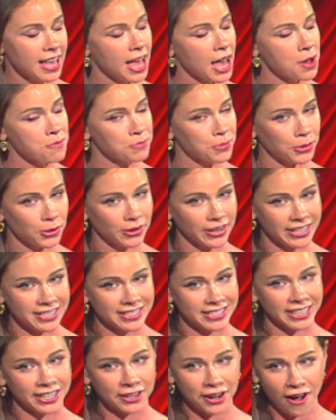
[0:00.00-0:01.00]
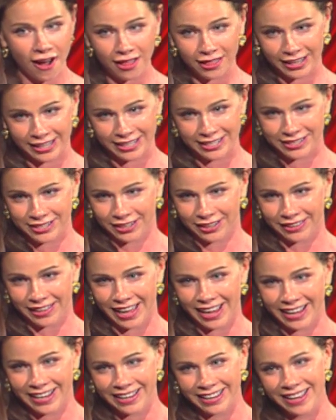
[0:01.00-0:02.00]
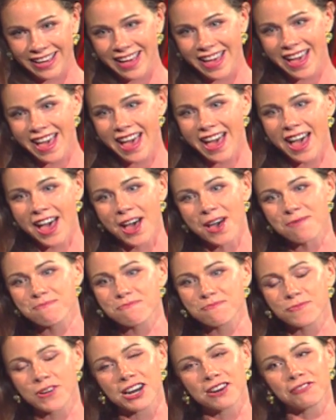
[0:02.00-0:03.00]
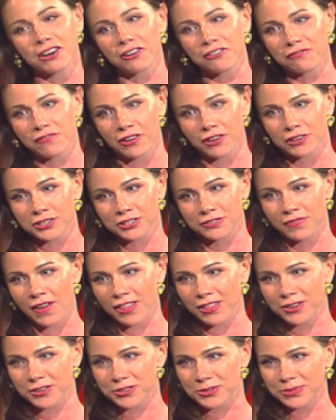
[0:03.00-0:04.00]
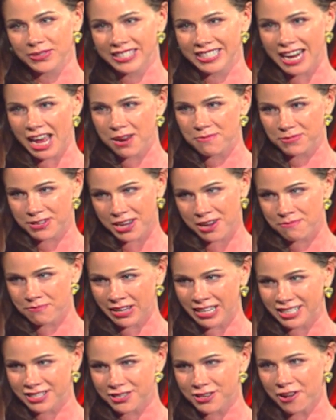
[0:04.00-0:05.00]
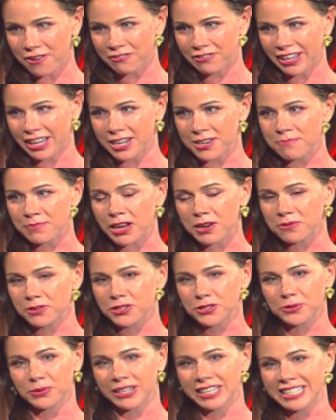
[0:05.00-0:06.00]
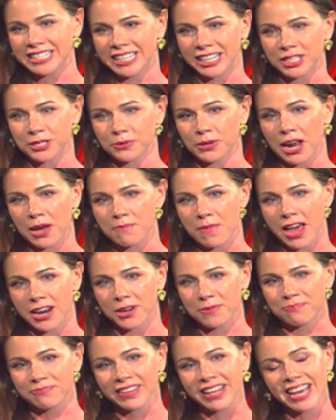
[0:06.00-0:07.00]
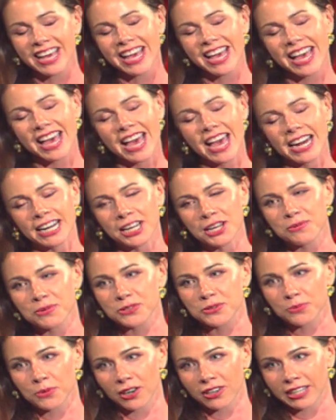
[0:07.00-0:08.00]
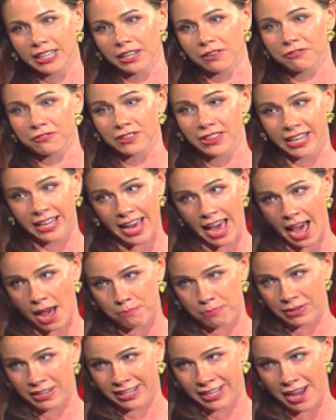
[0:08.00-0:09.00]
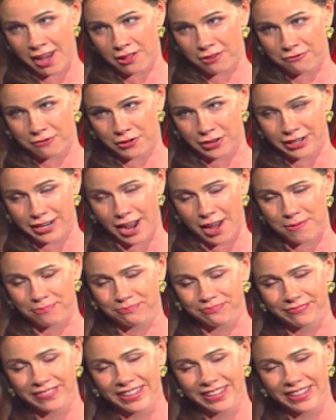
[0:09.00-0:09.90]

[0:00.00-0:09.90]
employees and colleagues look like. One of our first fellows was named Amit Salvi, and Amit was 26 when I met him, and he was working for the Gap in California.